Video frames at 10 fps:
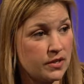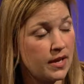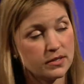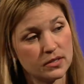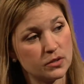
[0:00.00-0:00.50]

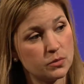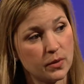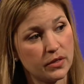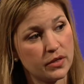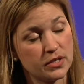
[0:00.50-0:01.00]
that deals
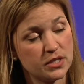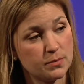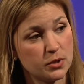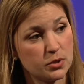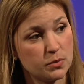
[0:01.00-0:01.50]
with the
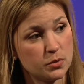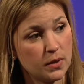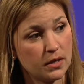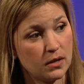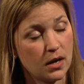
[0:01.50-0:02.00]
disputes
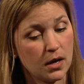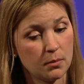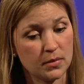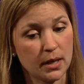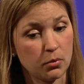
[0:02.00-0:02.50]
between
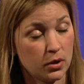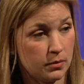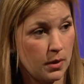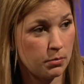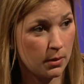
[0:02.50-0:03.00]
labor
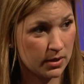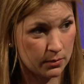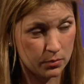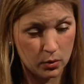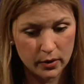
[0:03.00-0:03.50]
and
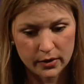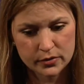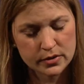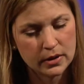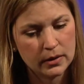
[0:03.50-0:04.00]
public
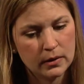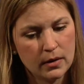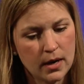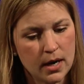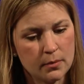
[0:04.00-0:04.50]
employers.
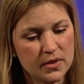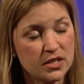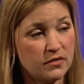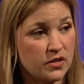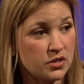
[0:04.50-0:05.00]
The
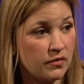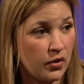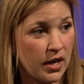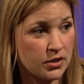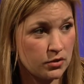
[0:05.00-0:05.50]
Division of
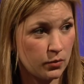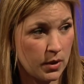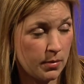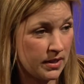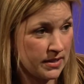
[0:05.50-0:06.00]
Vocational
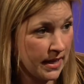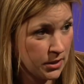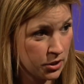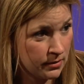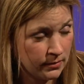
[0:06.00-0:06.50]

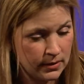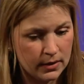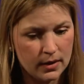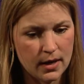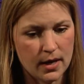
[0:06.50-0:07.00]
Rehabilitation,
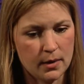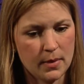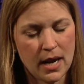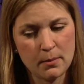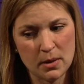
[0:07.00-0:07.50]

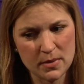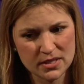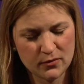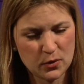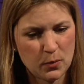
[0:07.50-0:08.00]
and I'm going to
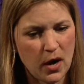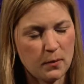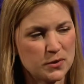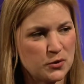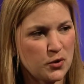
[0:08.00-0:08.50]
miss a few departments.
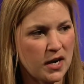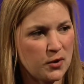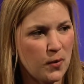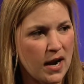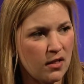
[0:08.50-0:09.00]
I wasn't trying
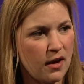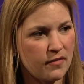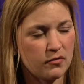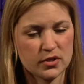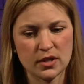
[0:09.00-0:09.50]
to rattle off
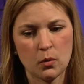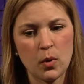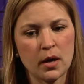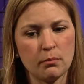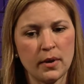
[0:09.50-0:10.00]
every single
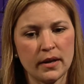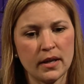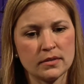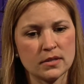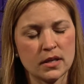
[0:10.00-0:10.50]
one, but
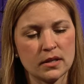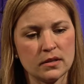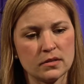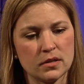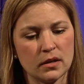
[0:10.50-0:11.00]
it's
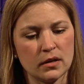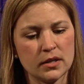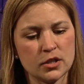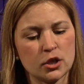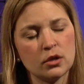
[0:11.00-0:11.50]

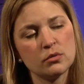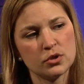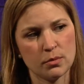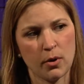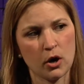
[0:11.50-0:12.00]
a
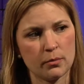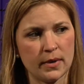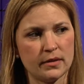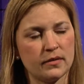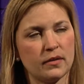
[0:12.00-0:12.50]
huge department.